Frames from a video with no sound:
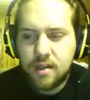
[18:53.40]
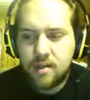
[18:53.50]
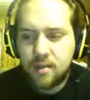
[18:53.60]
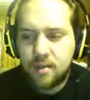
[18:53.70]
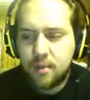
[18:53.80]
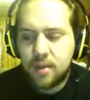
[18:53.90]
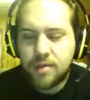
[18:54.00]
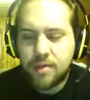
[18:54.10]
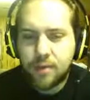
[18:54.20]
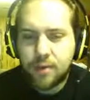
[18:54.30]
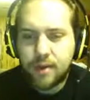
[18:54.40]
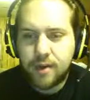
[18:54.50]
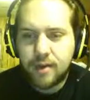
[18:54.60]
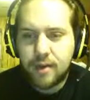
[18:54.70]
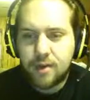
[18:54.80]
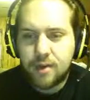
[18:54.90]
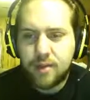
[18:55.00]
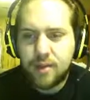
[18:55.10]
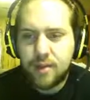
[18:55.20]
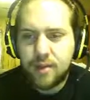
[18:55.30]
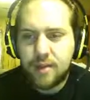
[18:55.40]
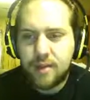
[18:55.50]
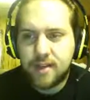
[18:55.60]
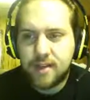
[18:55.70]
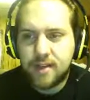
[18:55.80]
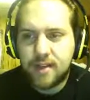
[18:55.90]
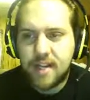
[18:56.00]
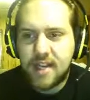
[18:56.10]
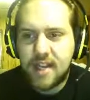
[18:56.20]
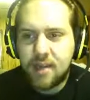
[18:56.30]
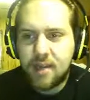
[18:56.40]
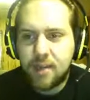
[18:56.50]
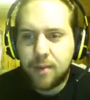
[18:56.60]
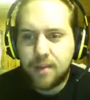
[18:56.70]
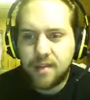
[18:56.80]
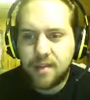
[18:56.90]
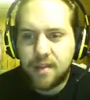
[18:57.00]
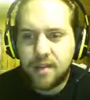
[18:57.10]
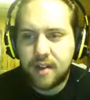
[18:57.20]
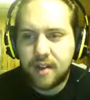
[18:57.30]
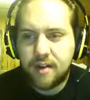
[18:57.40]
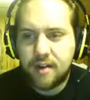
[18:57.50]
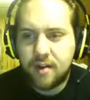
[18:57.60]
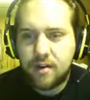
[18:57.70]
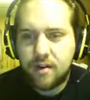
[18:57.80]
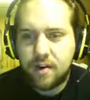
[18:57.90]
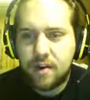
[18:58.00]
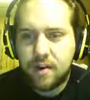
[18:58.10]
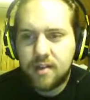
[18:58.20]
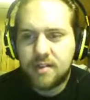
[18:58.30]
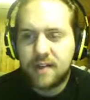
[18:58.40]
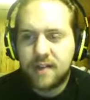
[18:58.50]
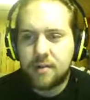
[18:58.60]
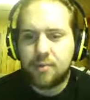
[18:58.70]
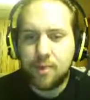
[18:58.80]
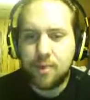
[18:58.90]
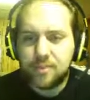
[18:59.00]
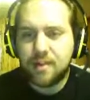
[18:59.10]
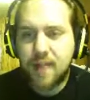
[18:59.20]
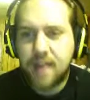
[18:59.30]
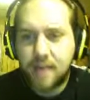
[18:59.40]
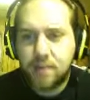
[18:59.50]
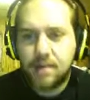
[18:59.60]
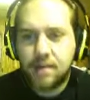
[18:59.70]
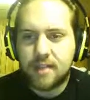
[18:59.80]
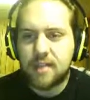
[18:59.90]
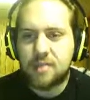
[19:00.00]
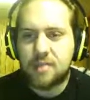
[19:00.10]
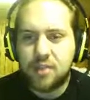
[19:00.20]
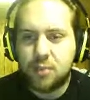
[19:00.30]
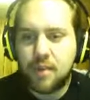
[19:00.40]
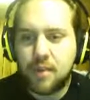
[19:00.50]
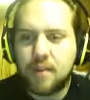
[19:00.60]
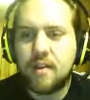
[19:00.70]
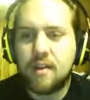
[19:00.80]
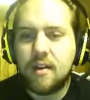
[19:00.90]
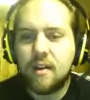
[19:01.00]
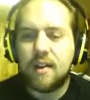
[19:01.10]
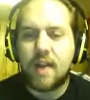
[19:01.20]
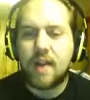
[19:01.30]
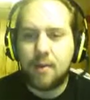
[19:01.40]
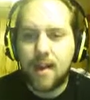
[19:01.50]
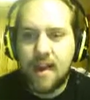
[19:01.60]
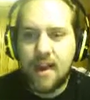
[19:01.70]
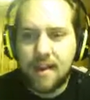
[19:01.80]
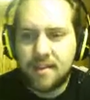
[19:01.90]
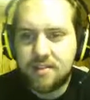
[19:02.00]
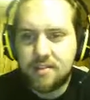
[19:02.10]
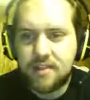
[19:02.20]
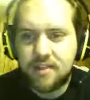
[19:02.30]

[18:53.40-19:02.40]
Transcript: some parts of recording that I don't like doing is I don't like keeping parts that are like sound gross on the camera or like sound stupid and I kind of want to edit some stuff